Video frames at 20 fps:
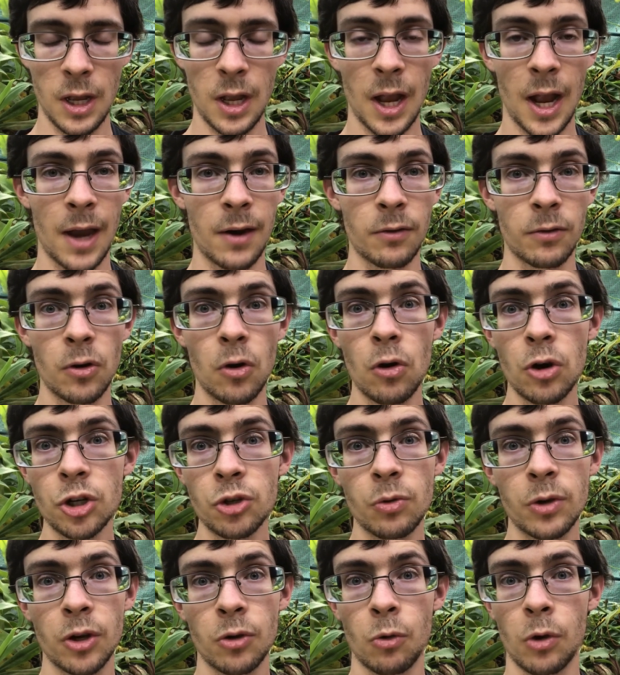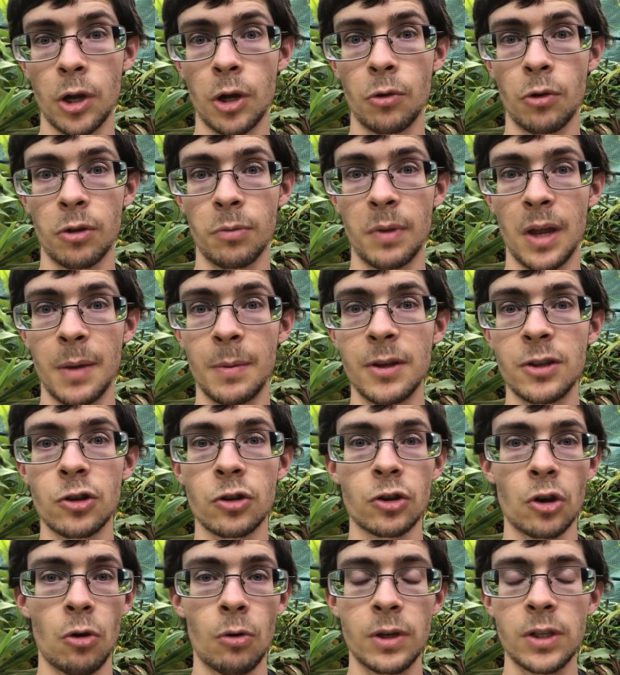And of course, when you're working with babies, there's
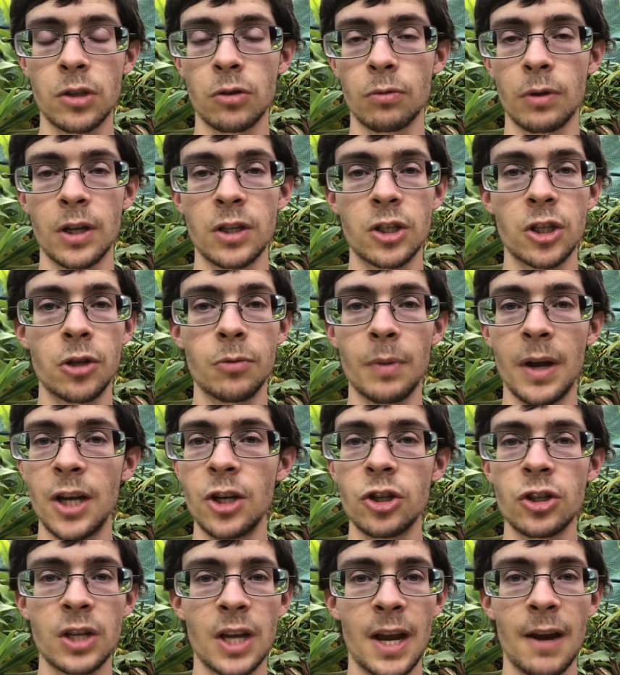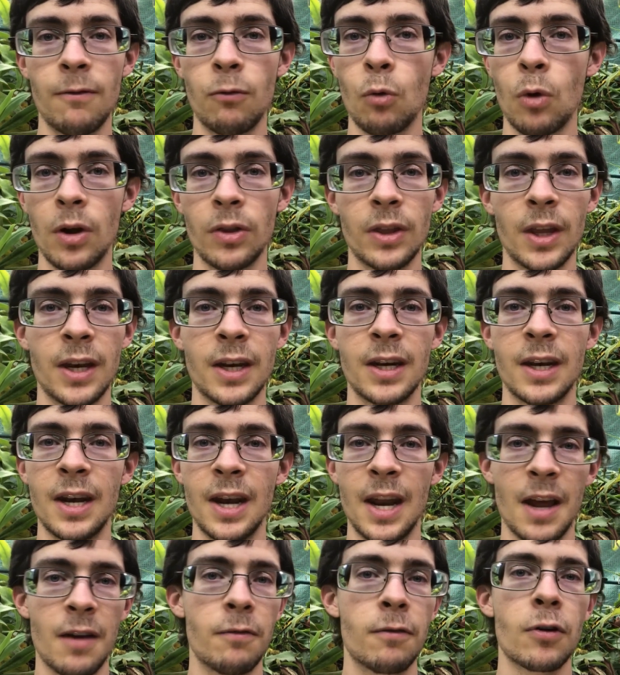always the risk you may just have one that
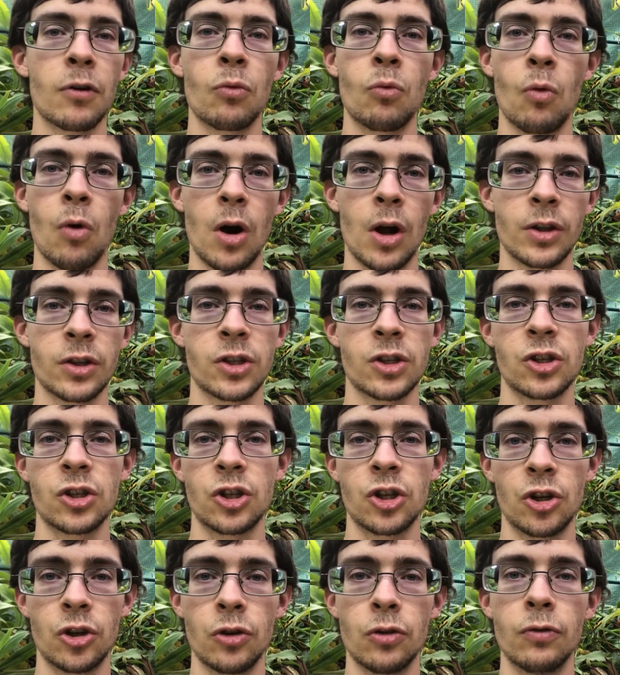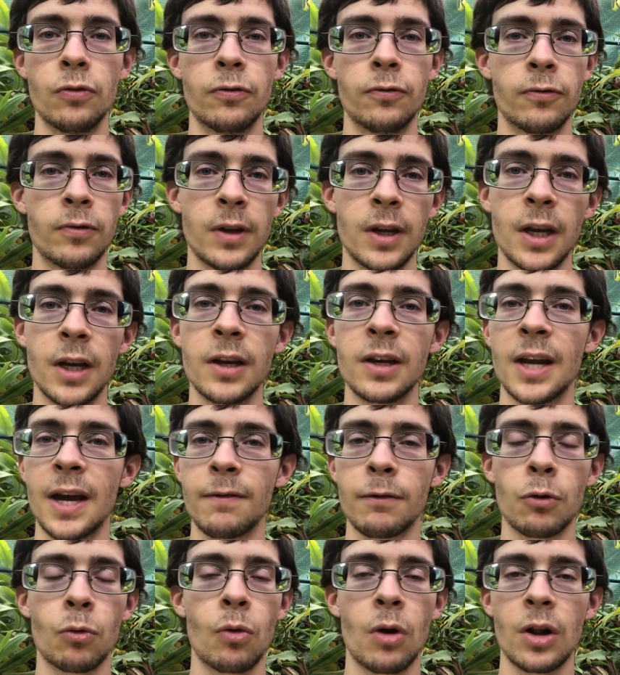never wants to feed,
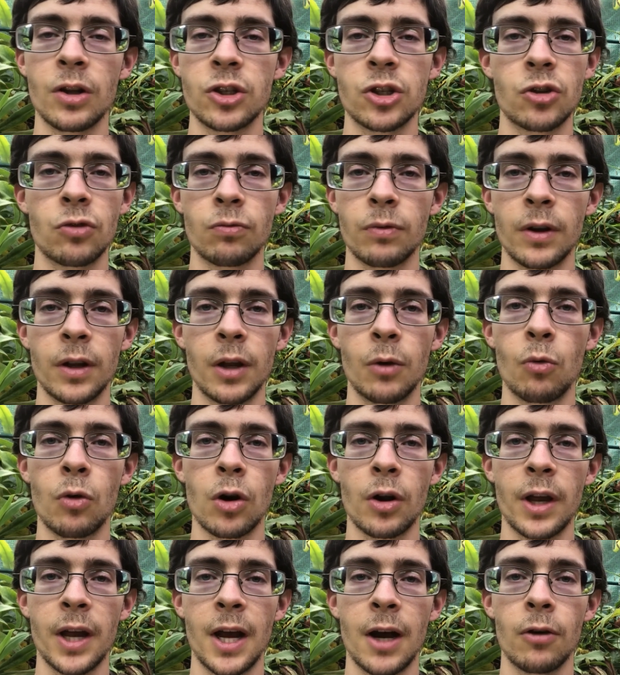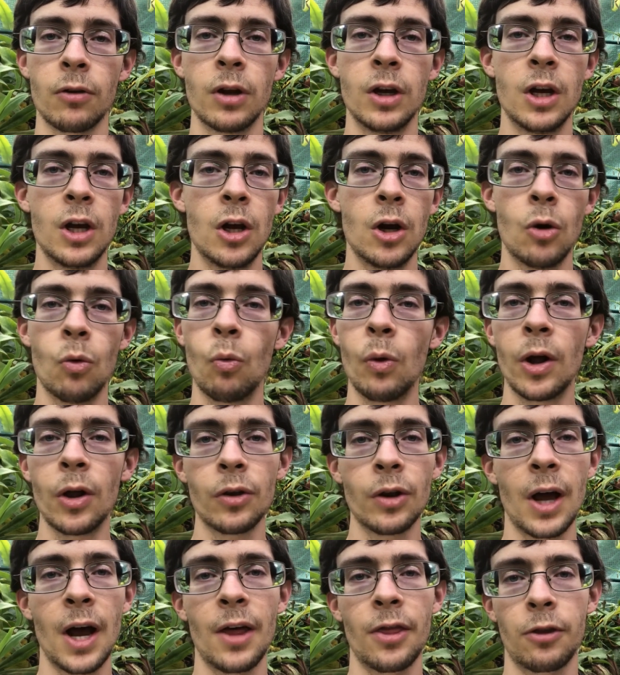never wants to really work out, will
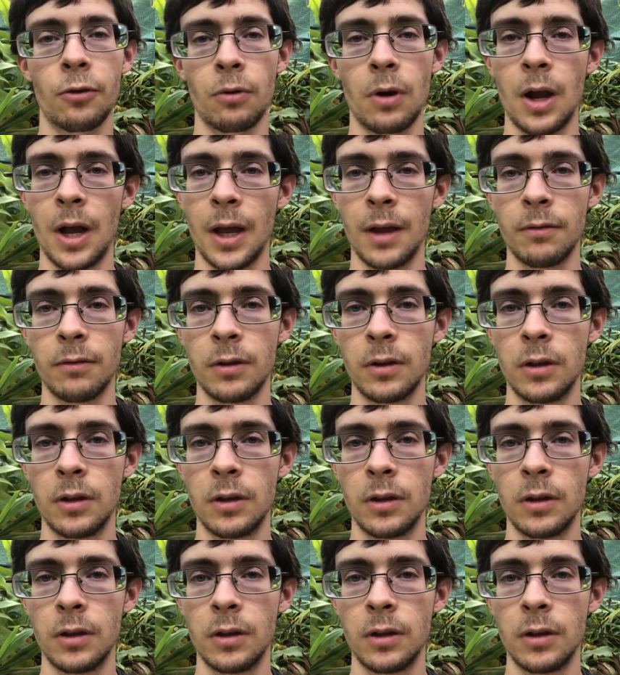not thrive.